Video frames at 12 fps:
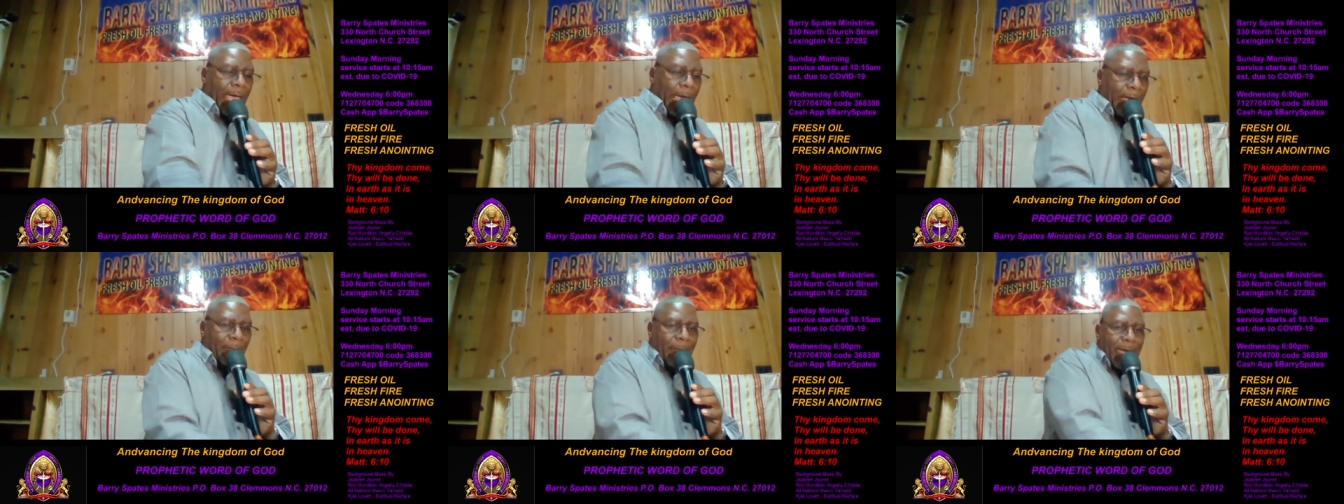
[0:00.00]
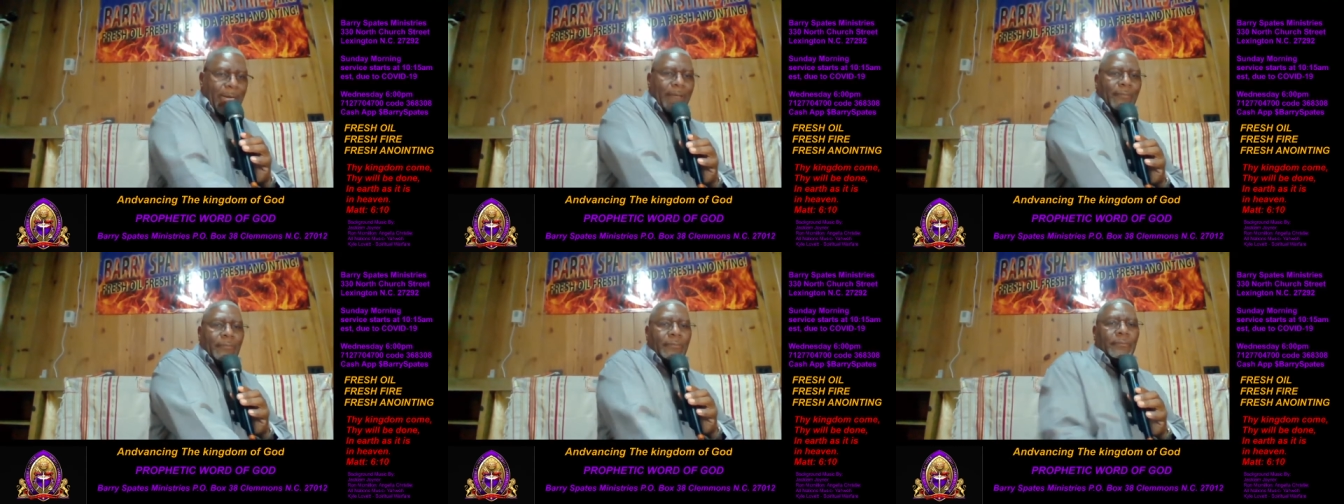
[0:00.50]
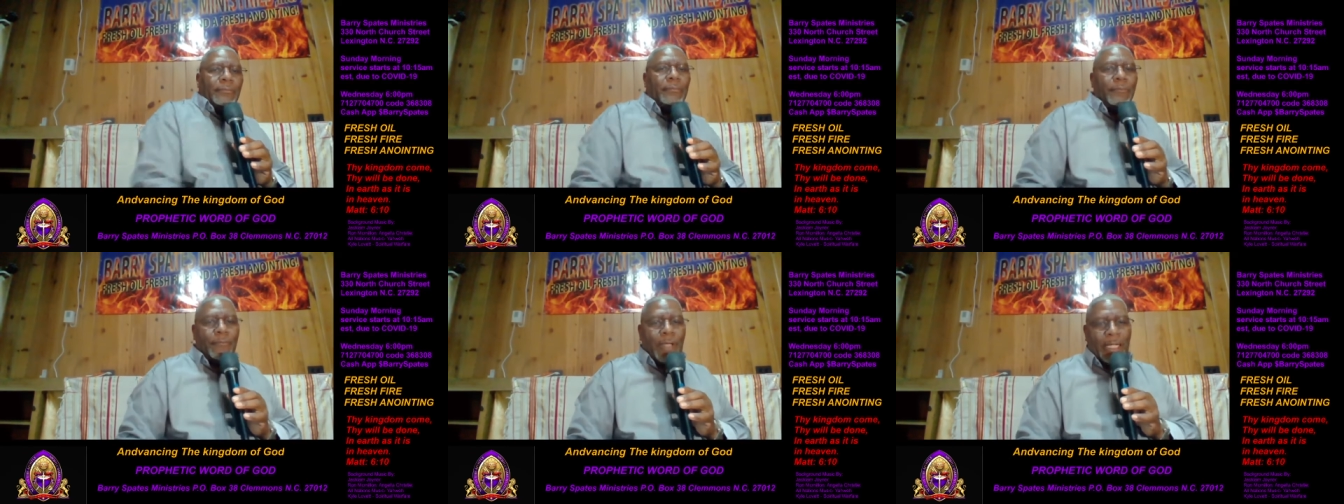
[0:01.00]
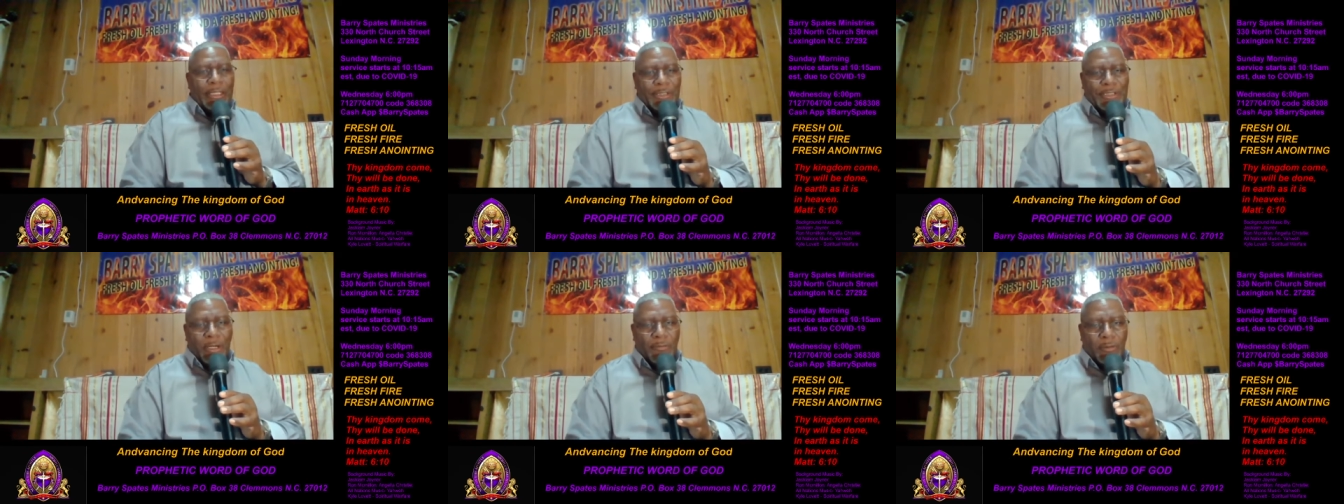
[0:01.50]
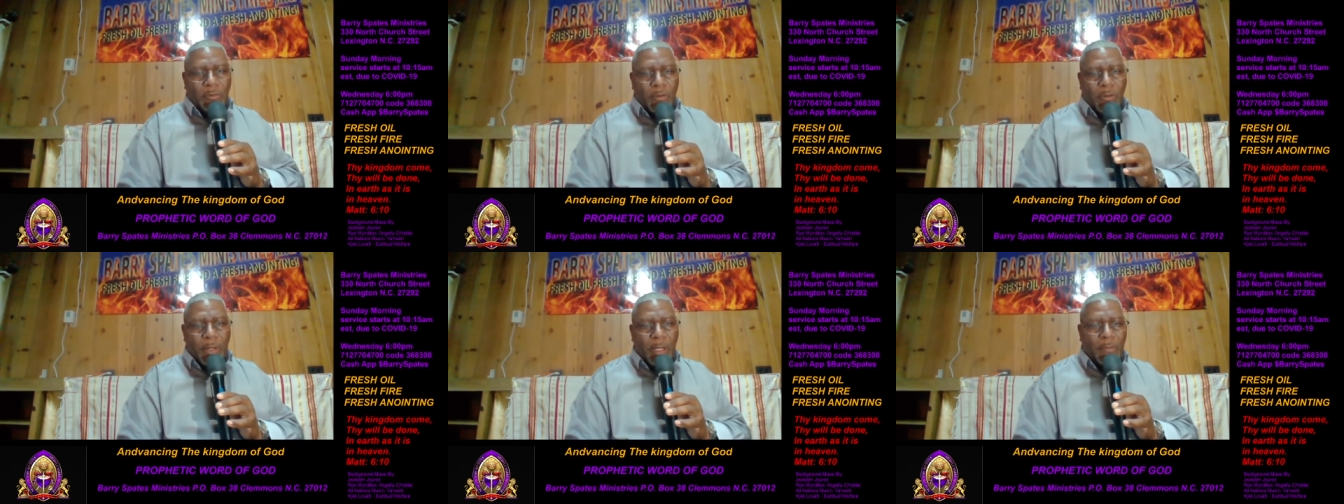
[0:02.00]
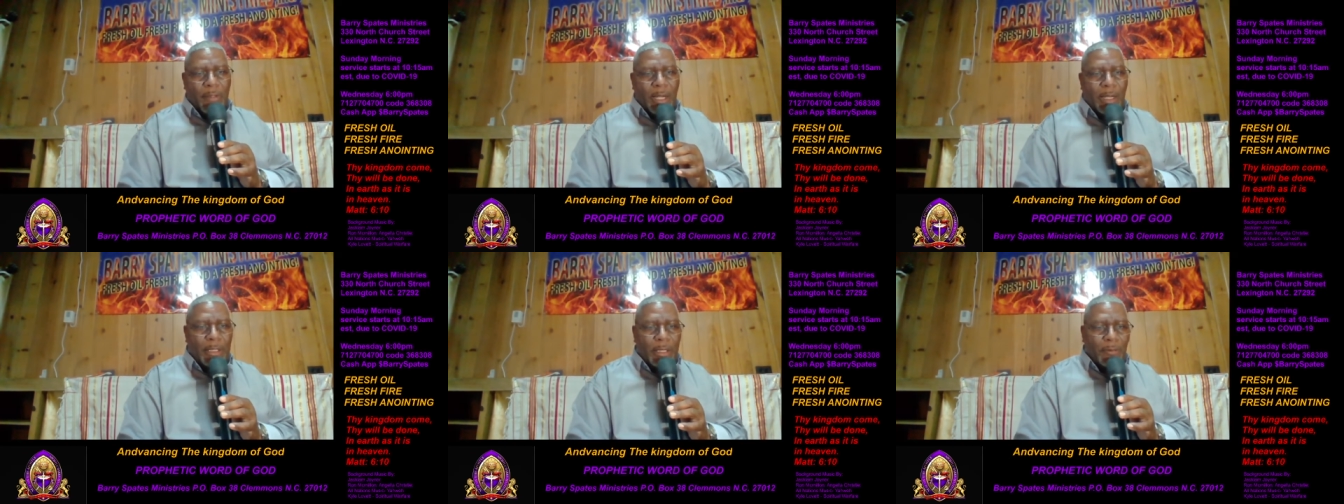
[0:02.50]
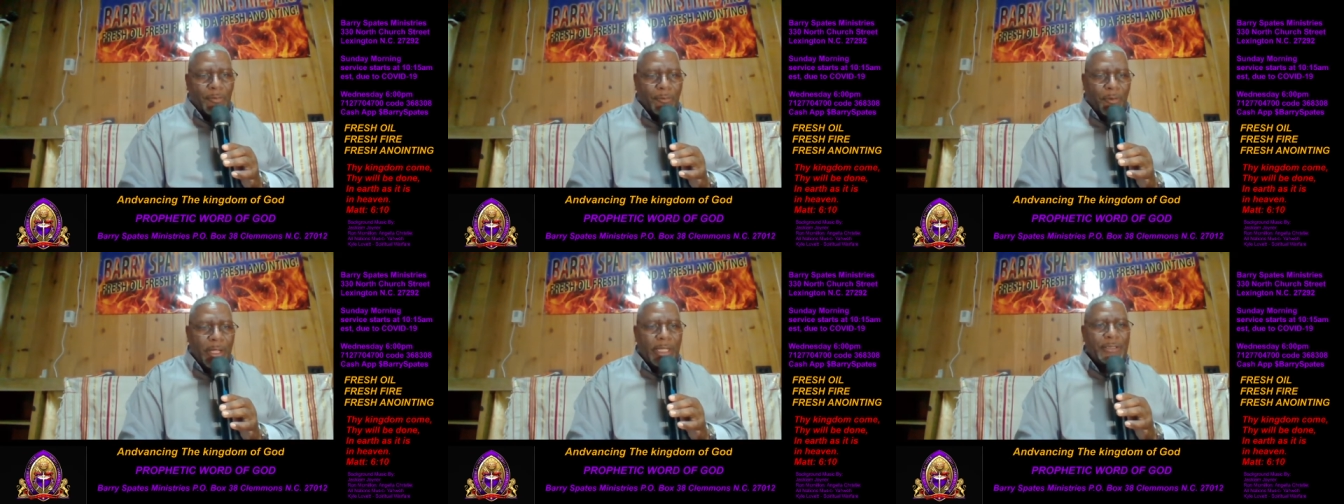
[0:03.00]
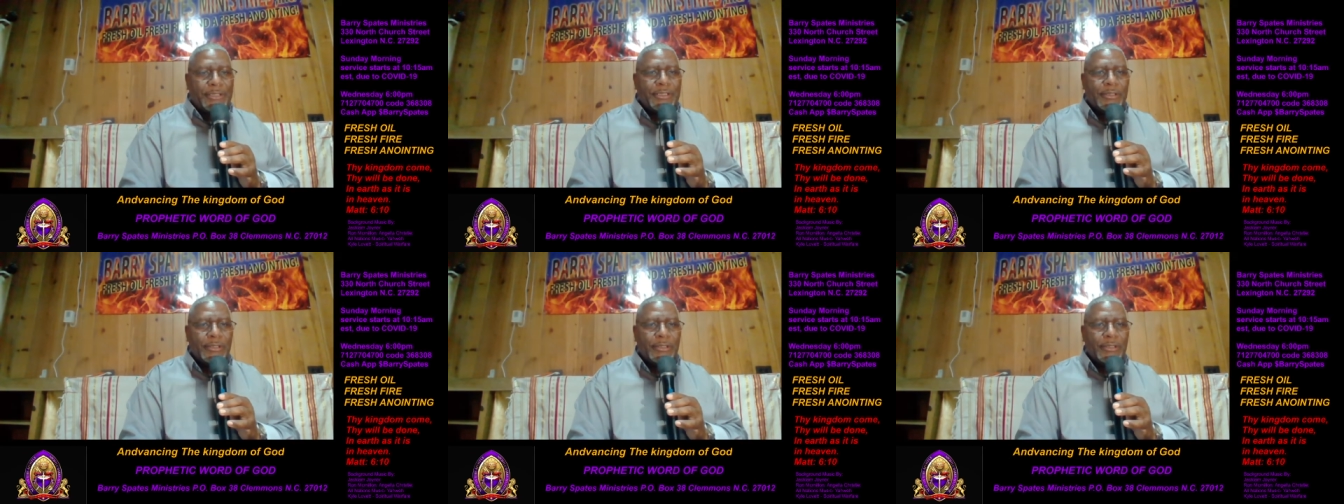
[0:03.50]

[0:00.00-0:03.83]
Amen. God gets all the glory, all the honor, all the praise.